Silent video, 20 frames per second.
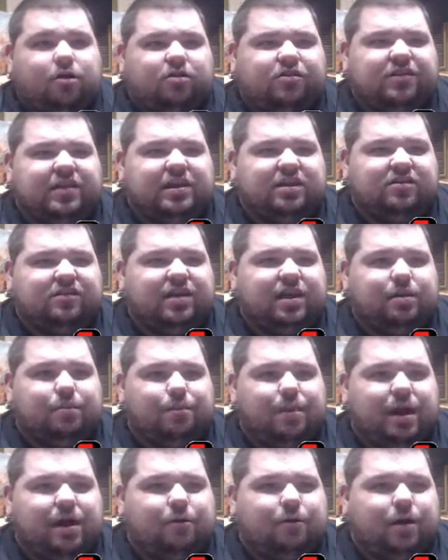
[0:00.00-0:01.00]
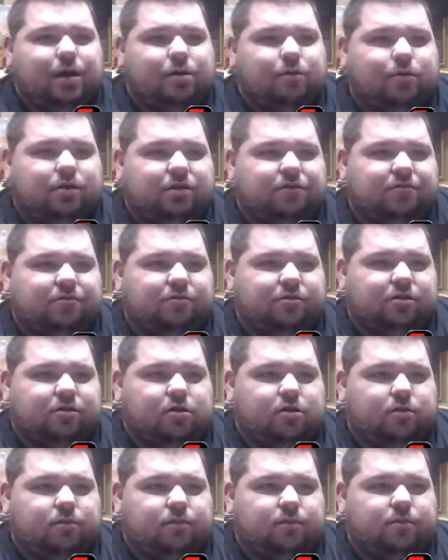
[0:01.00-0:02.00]
Chain Chomp, Bow Wow, whatever you wanna
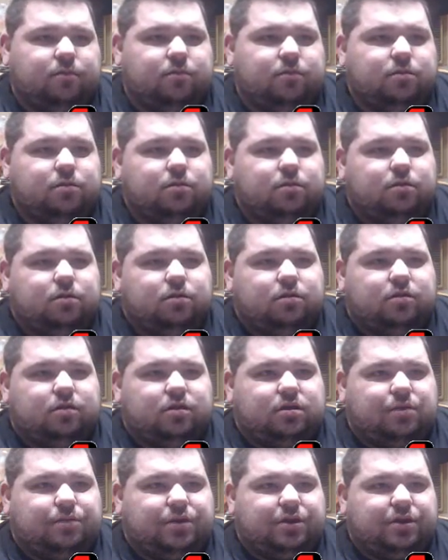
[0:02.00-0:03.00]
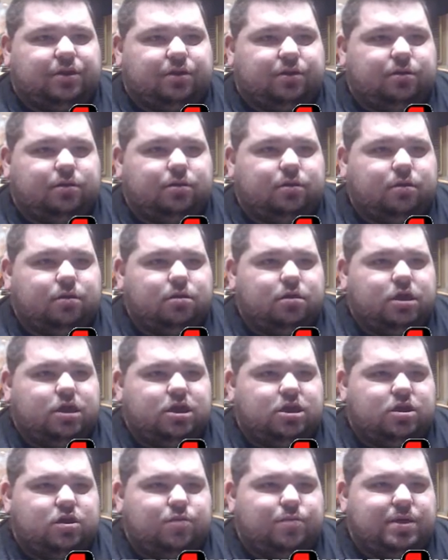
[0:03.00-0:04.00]
call them. They're coming here.
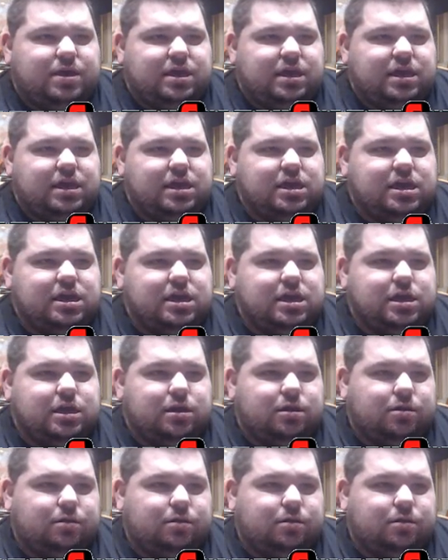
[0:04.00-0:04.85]
Hear me good.